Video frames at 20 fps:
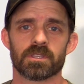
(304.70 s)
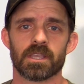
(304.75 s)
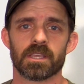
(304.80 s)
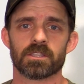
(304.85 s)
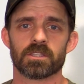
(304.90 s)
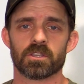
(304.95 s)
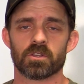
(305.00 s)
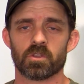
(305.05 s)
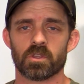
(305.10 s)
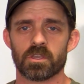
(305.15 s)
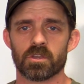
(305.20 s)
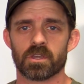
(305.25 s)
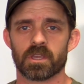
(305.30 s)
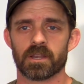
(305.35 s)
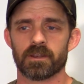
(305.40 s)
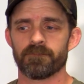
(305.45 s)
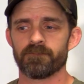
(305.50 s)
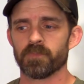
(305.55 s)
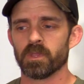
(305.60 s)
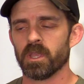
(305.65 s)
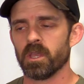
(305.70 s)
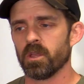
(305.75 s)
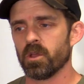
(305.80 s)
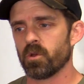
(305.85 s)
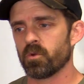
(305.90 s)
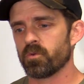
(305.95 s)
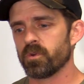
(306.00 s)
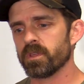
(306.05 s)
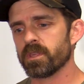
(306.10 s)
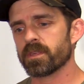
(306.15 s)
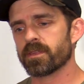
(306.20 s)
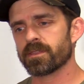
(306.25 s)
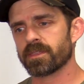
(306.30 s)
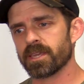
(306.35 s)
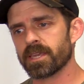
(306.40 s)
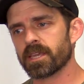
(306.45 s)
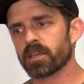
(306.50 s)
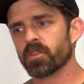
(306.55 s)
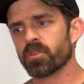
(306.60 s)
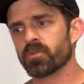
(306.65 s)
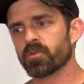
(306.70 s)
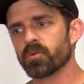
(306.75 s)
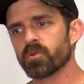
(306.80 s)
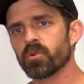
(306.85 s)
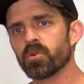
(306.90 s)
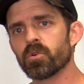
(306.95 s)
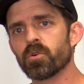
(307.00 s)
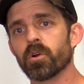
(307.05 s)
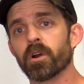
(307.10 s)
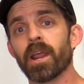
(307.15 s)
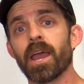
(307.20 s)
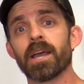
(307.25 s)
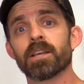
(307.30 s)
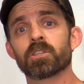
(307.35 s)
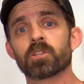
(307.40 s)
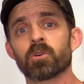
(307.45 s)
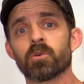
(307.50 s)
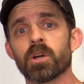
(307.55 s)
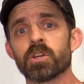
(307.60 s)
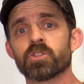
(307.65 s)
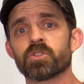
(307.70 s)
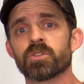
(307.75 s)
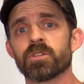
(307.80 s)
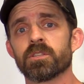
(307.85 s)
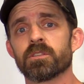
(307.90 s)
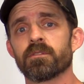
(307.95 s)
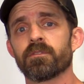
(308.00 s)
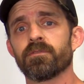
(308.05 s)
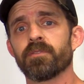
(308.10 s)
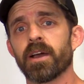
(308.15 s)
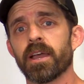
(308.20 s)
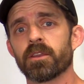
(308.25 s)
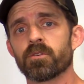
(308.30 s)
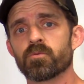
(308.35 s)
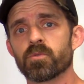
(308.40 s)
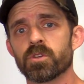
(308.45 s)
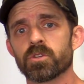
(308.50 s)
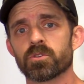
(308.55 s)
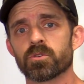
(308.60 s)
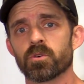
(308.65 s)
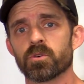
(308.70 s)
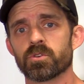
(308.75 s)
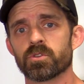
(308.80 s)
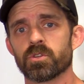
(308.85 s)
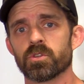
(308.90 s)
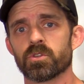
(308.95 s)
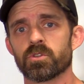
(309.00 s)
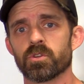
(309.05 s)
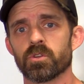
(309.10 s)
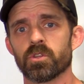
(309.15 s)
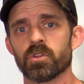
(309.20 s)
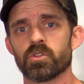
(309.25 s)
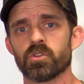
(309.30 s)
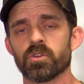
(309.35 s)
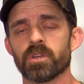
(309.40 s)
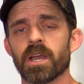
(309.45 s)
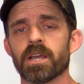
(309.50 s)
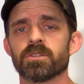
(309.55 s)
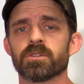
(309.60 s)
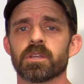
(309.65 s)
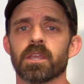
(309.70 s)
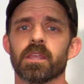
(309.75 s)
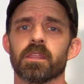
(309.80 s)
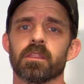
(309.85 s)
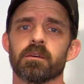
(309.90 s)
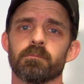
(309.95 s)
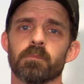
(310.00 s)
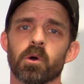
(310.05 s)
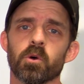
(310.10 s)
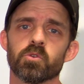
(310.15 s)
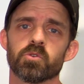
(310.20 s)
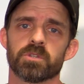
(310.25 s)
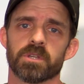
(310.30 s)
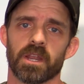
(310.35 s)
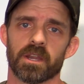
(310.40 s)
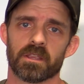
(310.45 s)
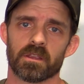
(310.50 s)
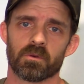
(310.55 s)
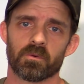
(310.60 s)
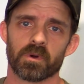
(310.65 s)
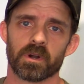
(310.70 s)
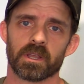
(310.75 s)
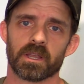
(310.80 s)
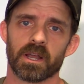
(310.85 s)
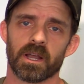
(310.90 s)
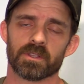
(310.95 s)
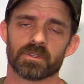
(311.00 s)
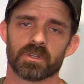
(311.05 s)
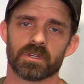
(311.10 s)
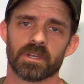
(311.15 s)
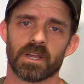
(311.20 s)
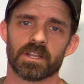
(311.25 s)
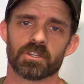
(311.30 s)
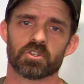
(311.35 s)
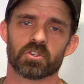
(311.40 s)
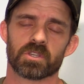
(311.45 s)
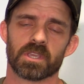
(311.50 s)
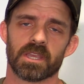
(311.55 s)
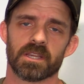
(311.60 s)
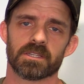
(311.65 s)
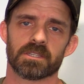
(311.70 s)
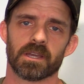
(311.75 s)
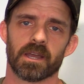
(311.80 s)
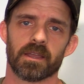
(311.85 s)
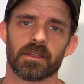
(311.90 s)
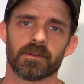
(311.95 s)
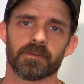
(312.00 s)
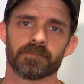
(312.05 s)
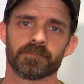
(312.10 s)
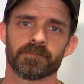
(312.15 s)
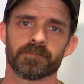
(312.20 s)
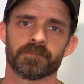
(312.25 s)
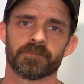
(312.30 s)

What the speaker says: things so you can really think it through or ask questions and find resources so that you guys are getting the most out of your workouts and not just getting tired.